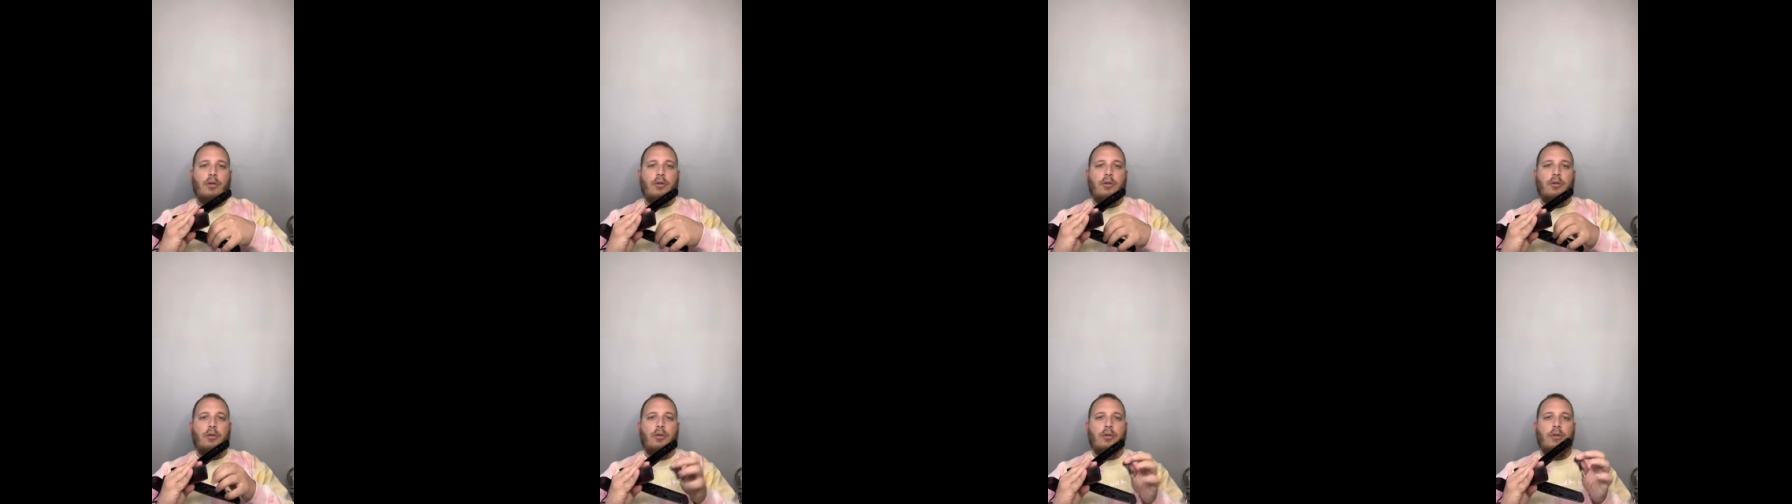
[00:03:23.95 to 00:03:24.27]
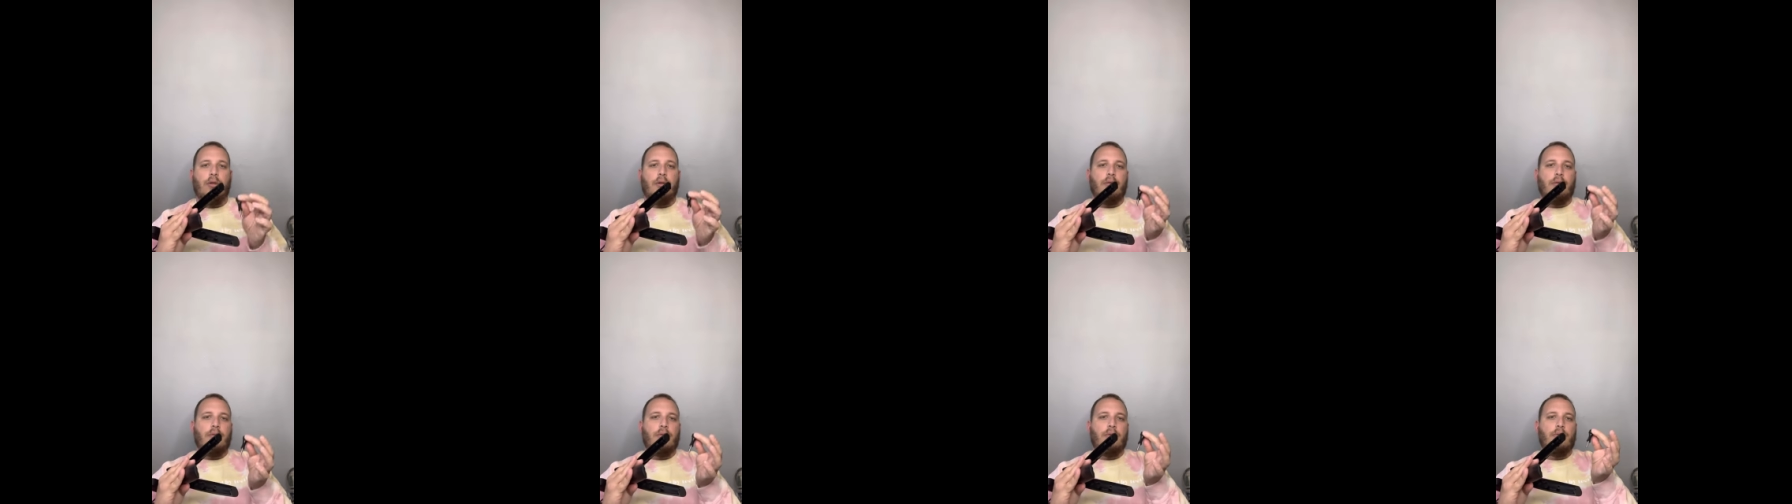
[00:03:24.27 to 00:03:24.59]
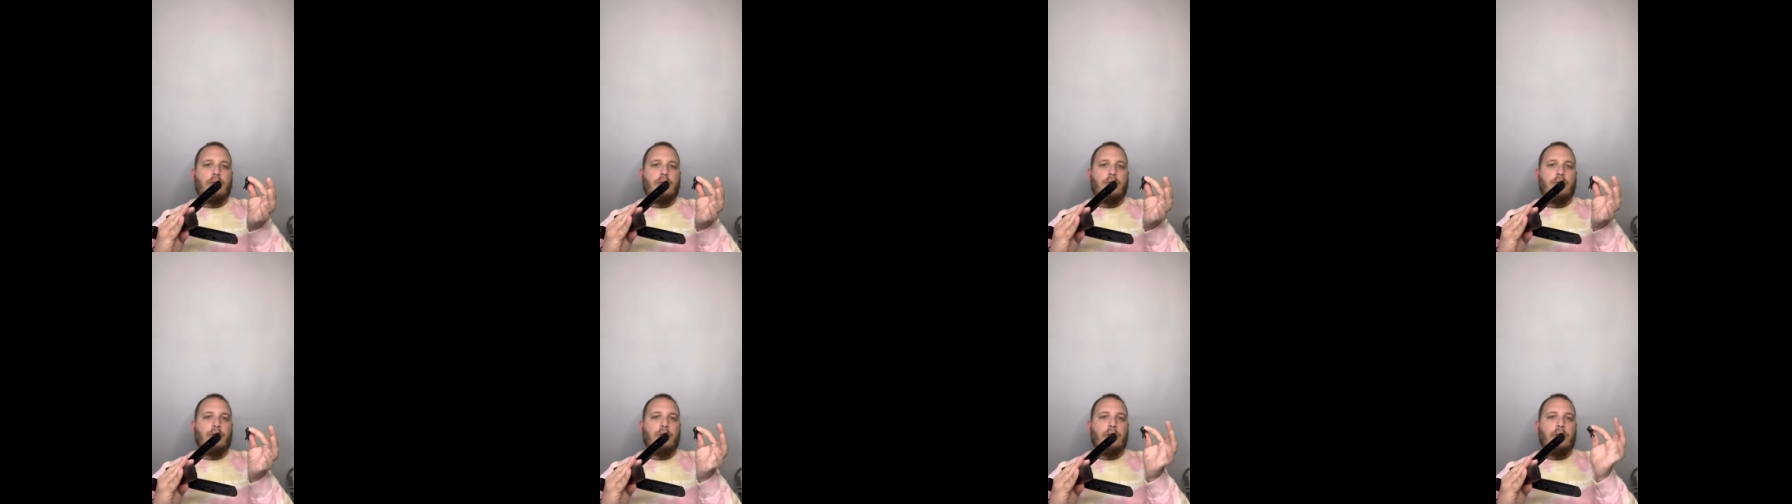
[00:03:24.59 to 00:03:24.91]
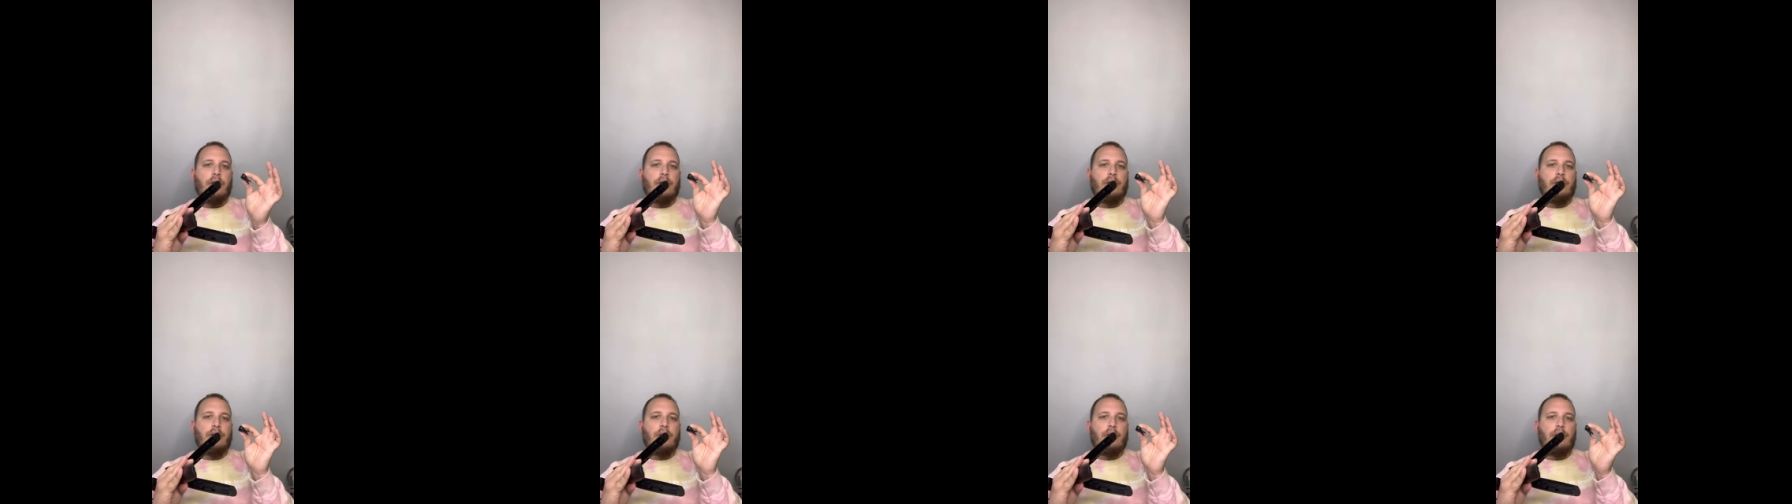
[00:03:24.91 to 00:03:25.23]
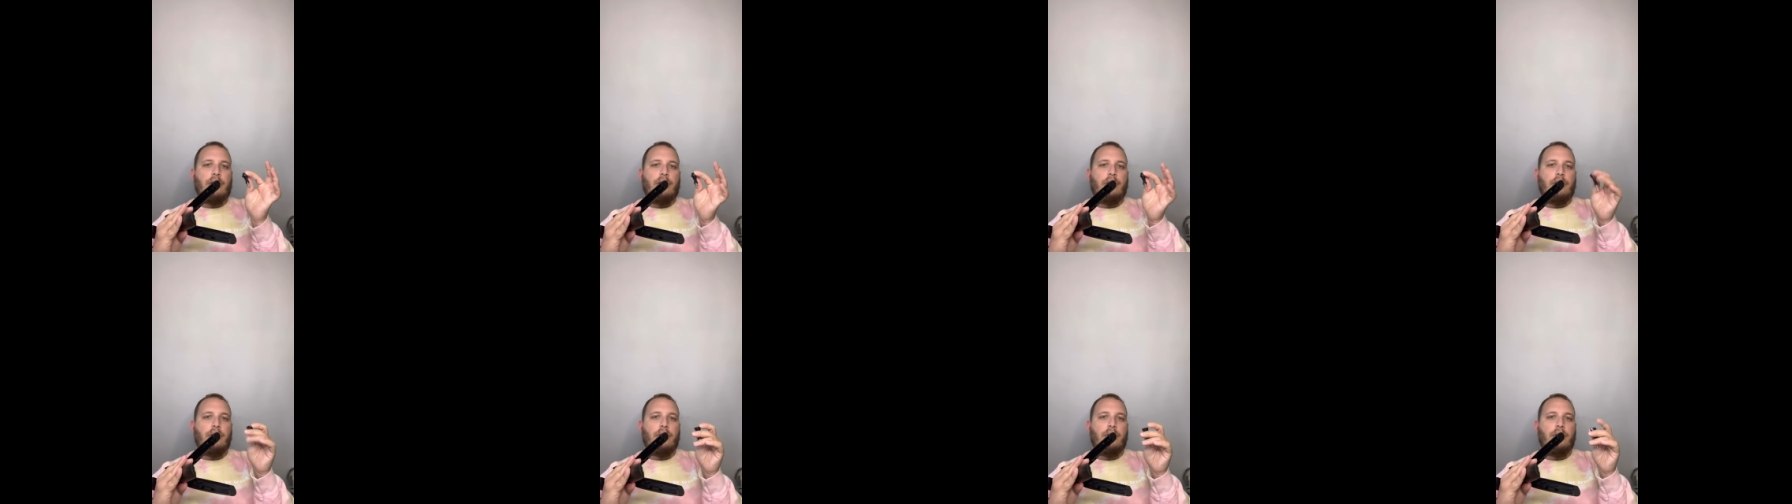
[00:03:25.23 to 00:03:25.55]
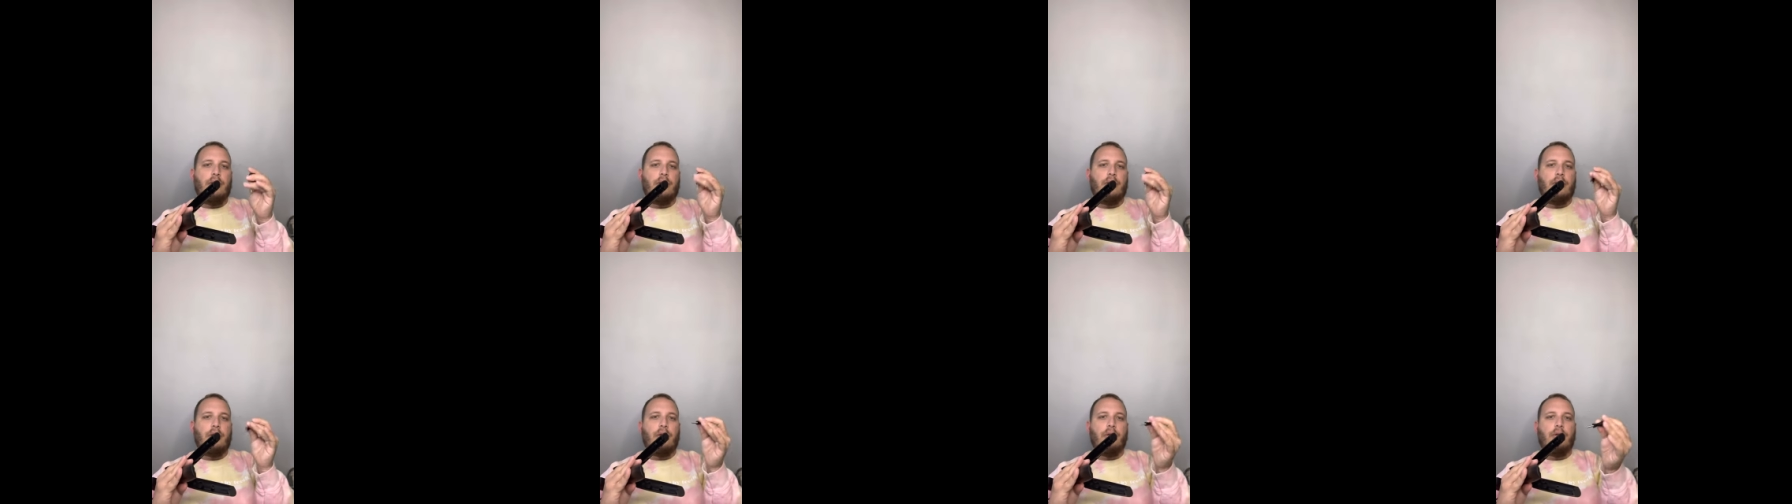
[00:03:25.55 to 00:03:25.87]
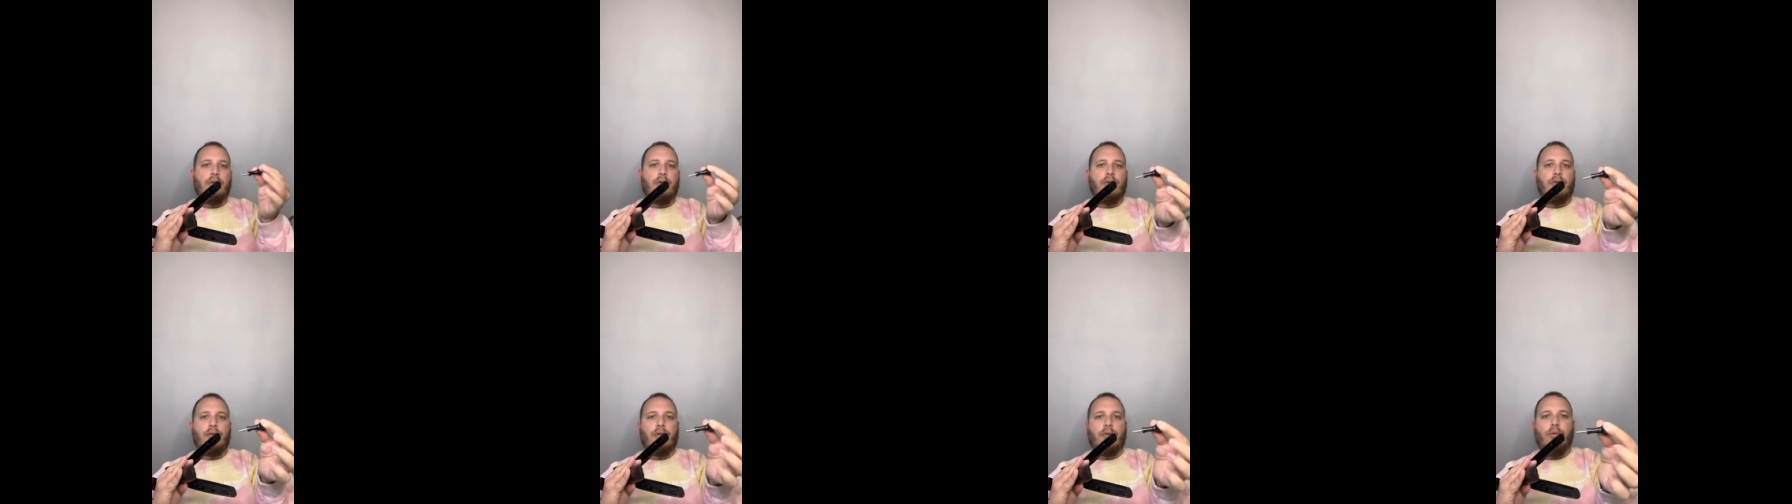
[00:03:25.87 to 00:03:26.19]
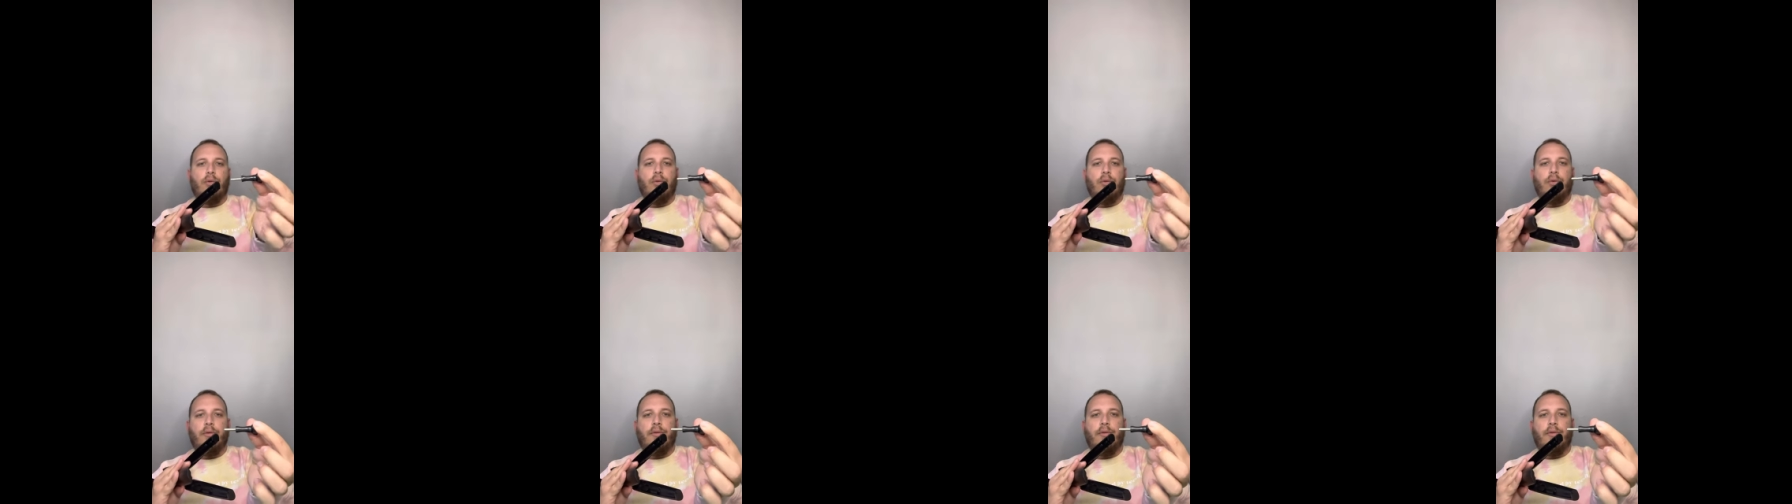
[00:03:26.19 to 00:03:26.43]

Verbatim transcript: You can, you know, it has a like a little screw